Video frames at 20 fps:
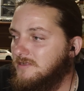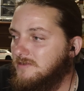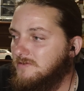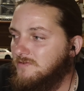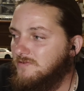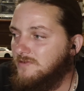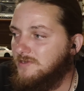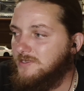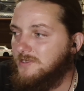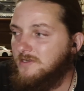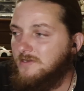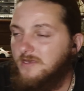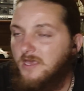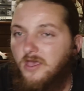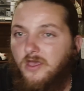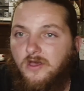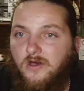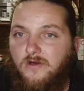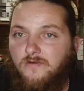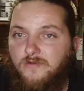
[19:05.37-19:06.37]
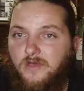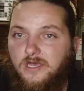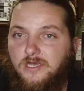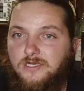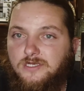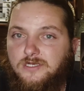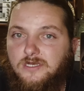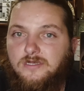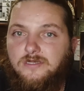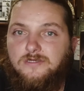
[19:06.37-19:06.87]
was of
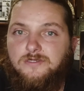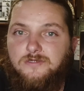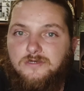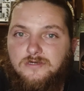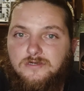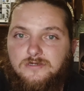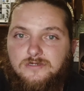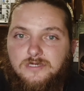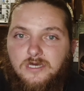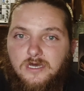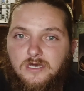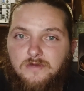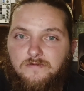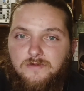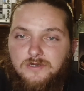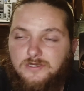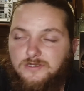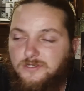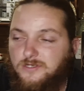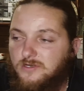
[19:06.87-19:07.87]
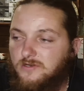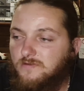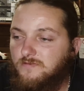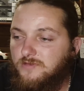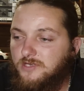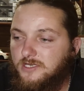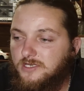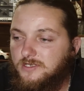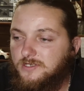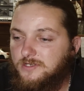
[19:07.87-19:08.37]
age at a certain time in a certain
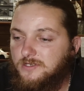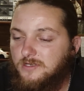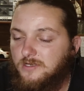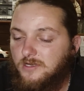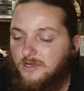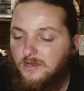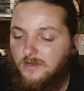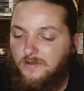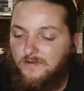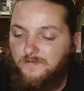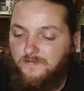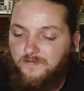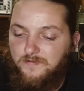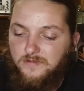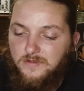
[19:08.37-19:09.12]
place. And